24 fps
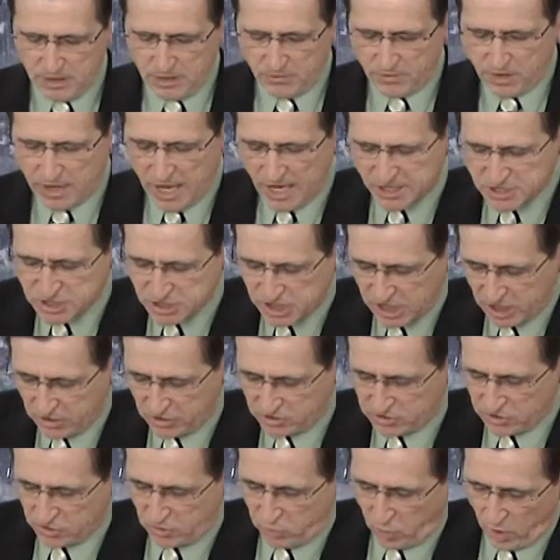The next
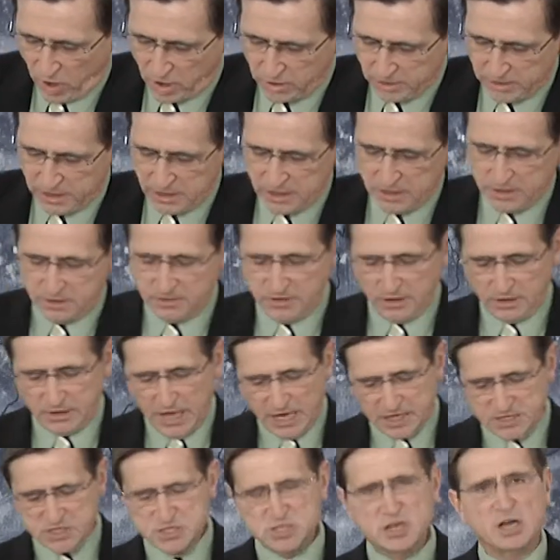character quality and the
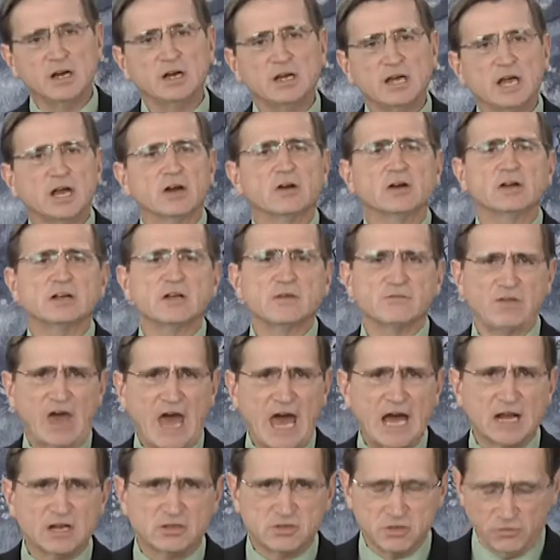next area of
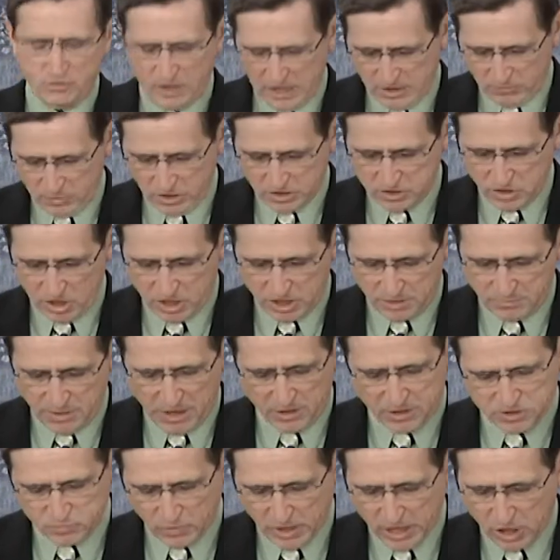attitude that I want to talk
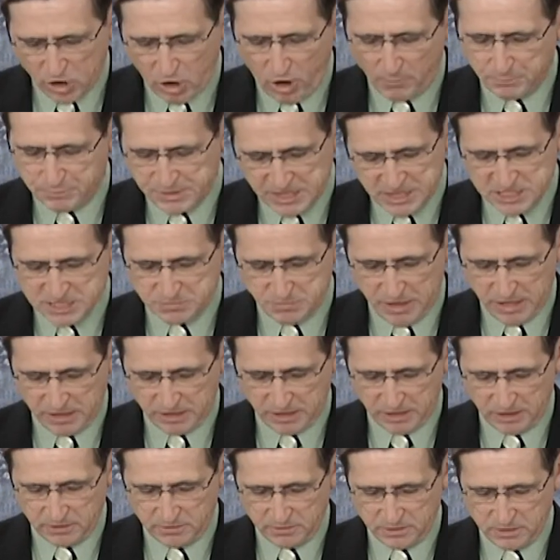about is what I call
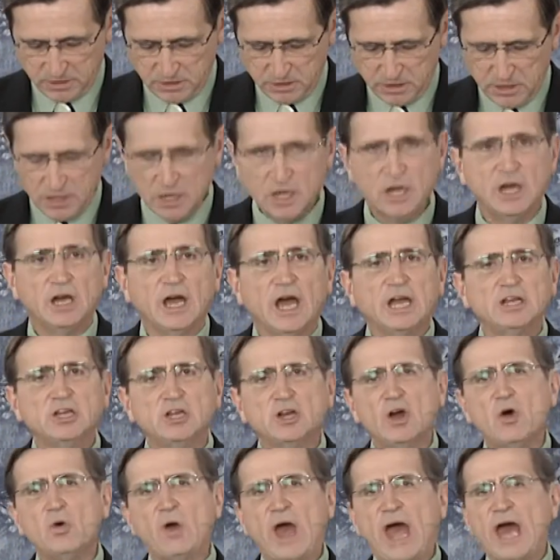peacemaking. And you
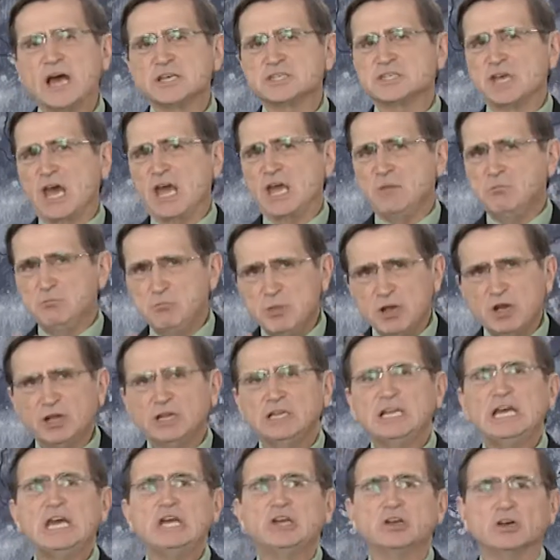know, as a middle
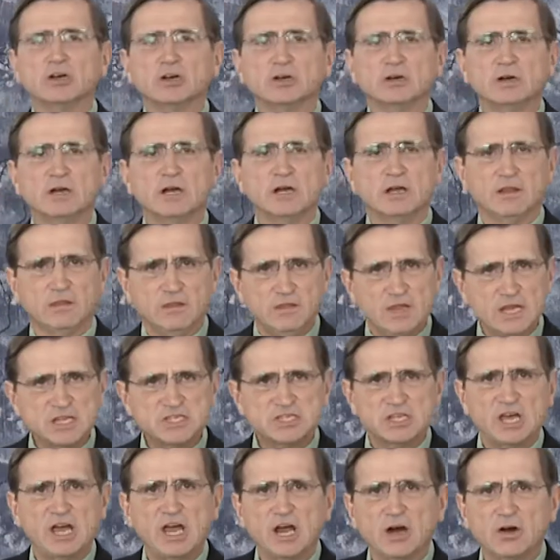leader,
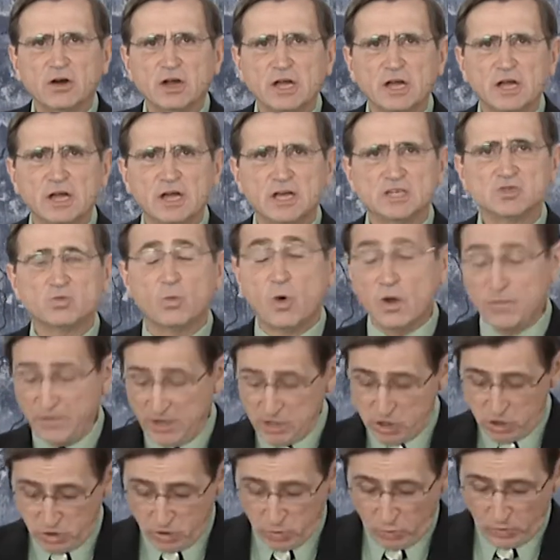this area is one that
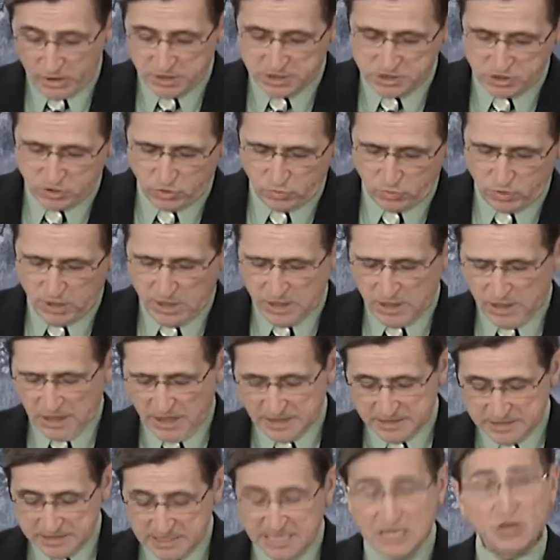you're going to
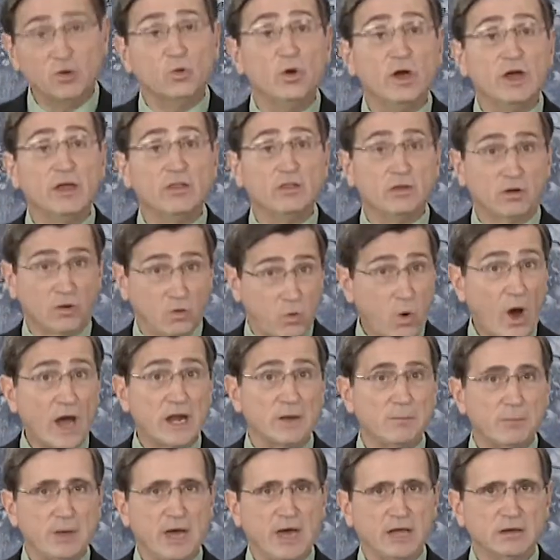deal with quite
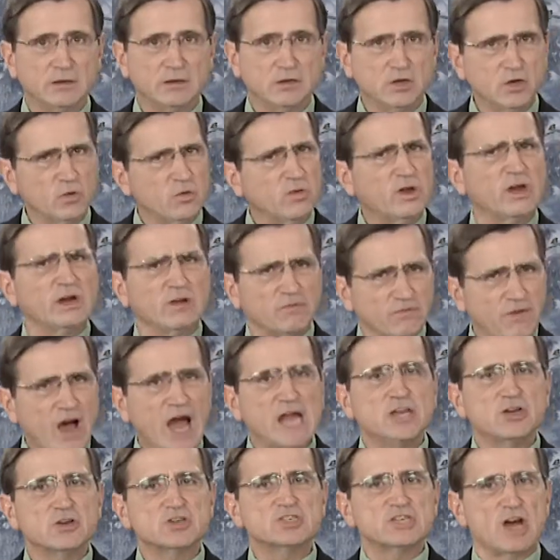a bit. You're going to
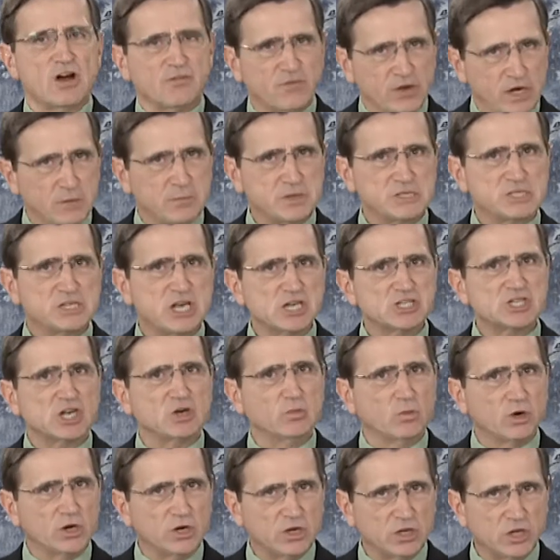find yourself in a position
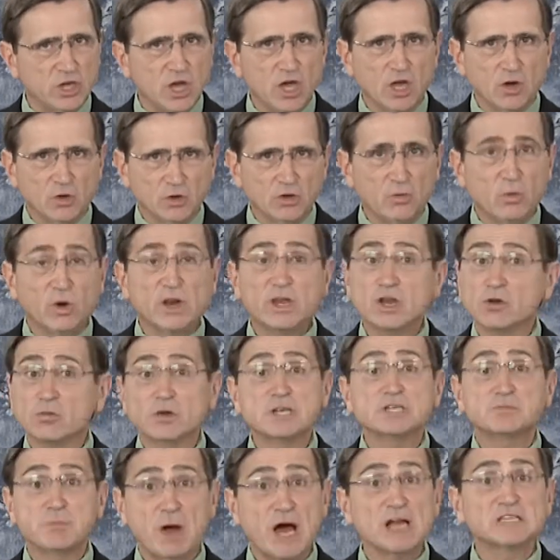where one of your
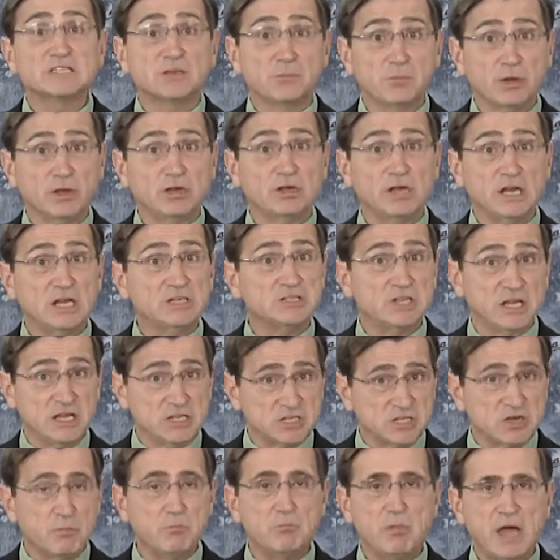responsibilities
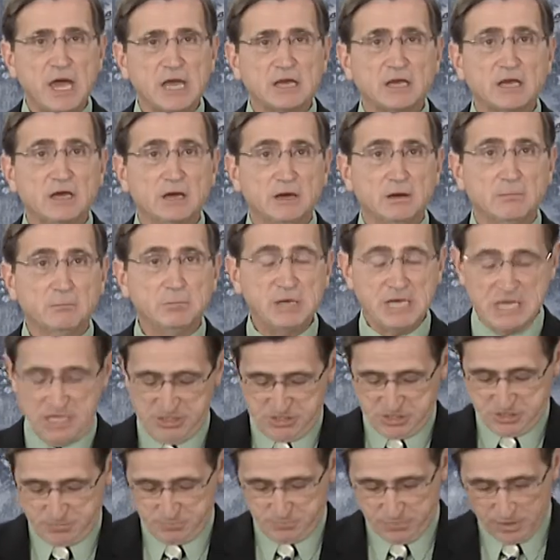is to make
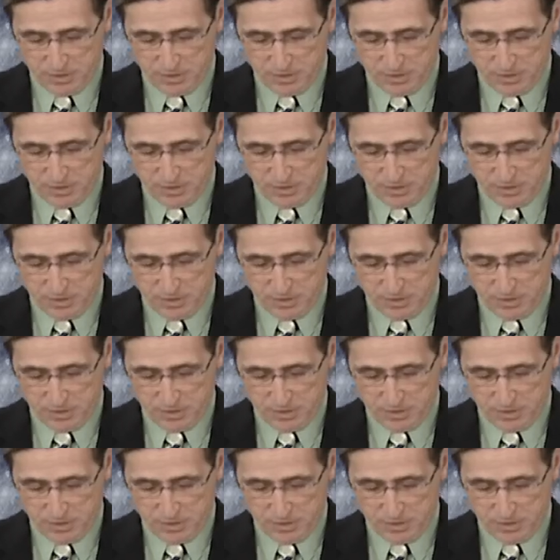peace.